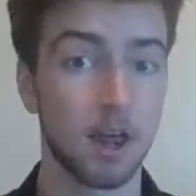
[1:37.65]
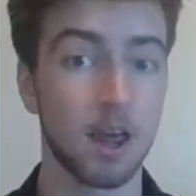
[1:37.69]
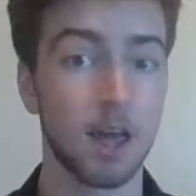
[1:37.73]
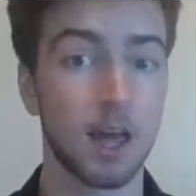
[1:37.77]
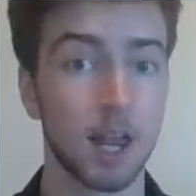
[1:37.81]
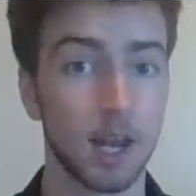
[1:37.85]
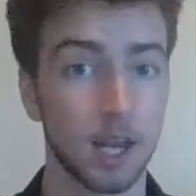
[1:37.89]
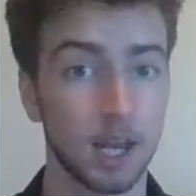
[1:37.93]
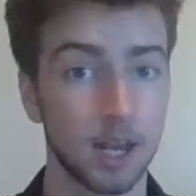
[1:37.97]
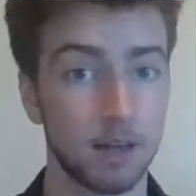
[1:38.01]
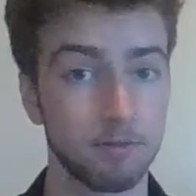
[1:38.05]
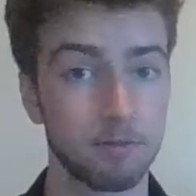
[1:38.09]

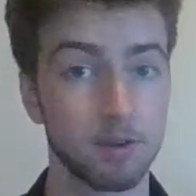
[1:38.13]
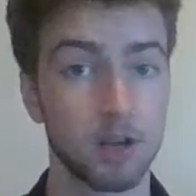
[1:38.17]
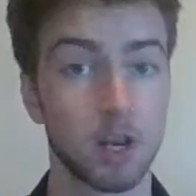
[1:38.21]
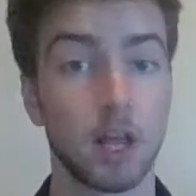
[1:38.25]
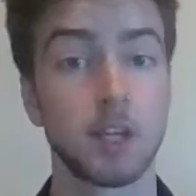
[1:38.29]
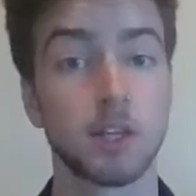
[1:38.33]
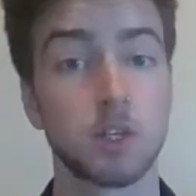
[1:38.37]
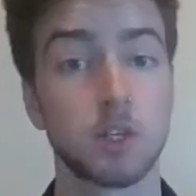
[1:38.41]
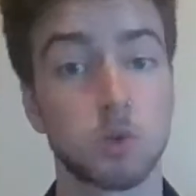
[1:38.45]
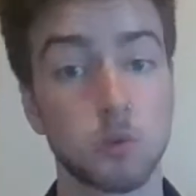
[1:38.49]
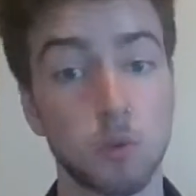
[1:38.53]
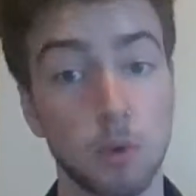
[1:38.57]
11
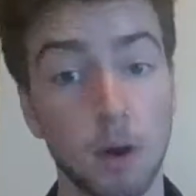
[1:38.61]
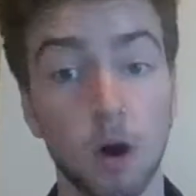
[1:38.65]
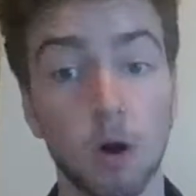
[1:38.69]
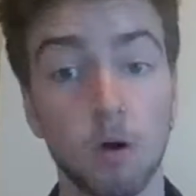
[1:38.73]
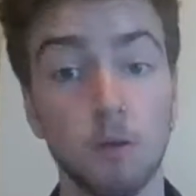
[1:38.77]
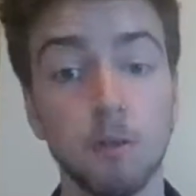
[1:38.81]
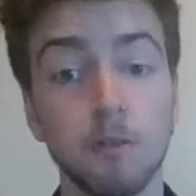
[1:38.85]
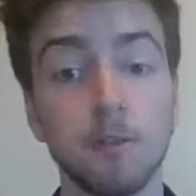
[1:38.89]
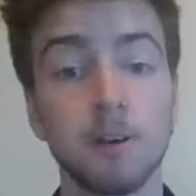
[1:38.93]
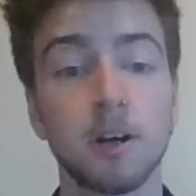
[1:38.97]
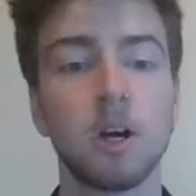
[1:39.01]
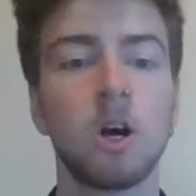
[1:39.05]
and
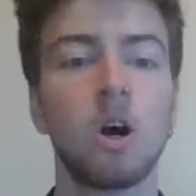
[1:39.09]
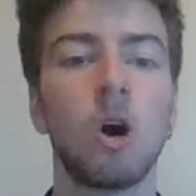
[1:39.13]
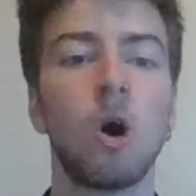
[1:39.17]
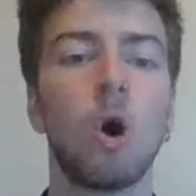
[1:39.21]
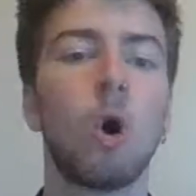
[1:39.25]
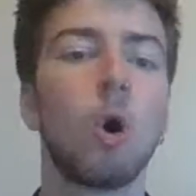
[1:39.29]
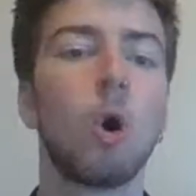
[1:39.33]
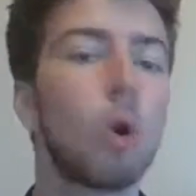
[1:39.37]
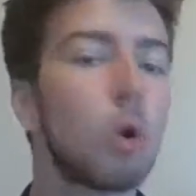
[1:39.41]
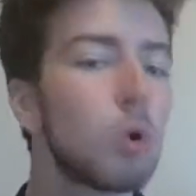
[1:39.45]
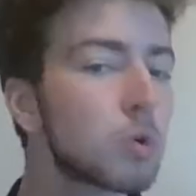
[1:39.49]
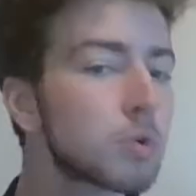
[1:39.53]
12
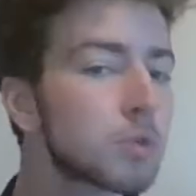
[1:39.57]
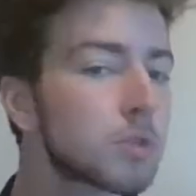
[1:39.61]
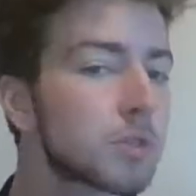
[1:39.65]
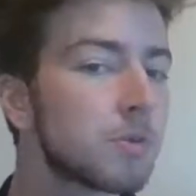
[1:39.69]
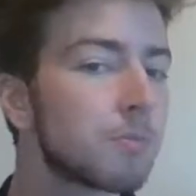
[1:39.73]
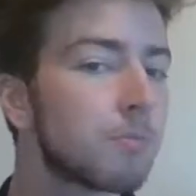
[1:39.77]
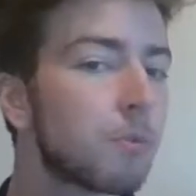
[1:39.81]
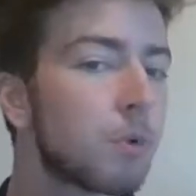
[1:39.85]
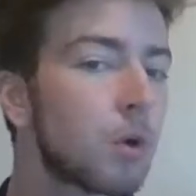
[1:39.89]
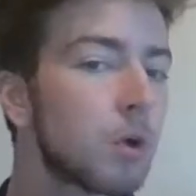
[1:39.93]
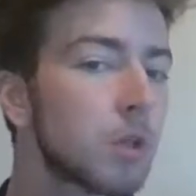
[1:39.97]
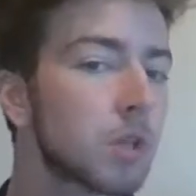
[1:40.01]
all
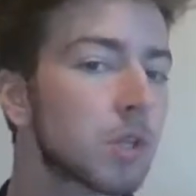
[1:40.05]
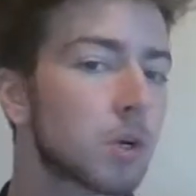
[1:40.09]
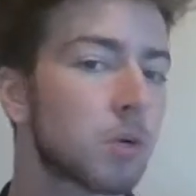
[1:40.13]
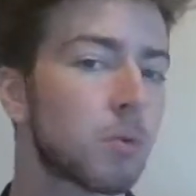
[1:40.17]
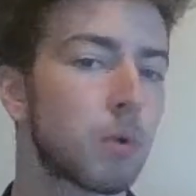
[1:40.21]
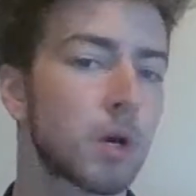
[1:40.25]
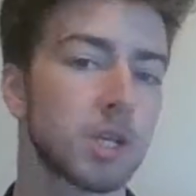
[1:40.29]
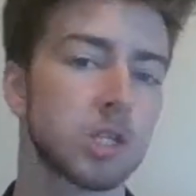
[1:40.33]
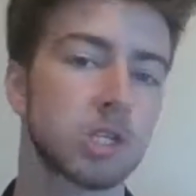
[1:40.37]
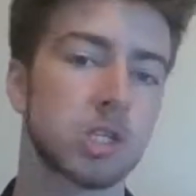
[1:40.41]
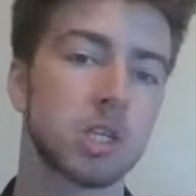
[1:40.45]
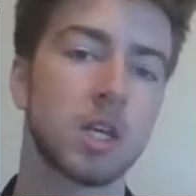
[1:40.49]
support the
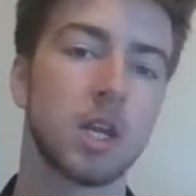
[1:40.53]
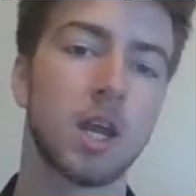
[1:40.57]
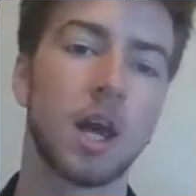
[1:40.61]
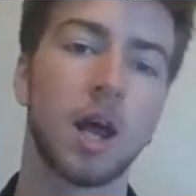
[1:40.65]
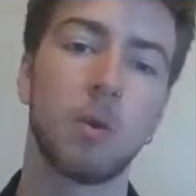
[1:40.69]
question